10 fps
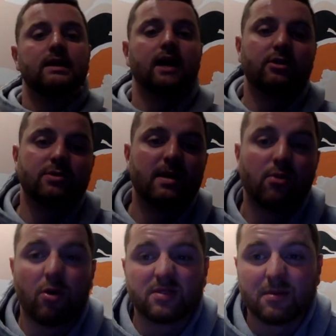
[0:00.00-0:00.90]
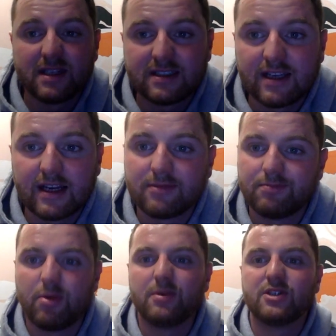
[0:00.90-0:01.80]
I was a bit more optimistic.
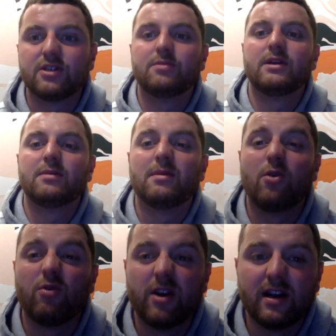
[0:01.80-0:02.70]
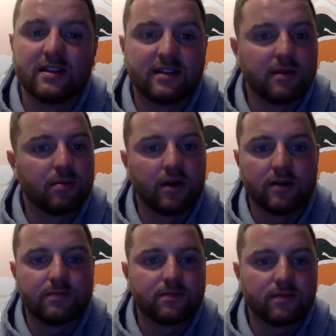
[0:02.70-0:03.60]
Probably should have been a bit more realistic, but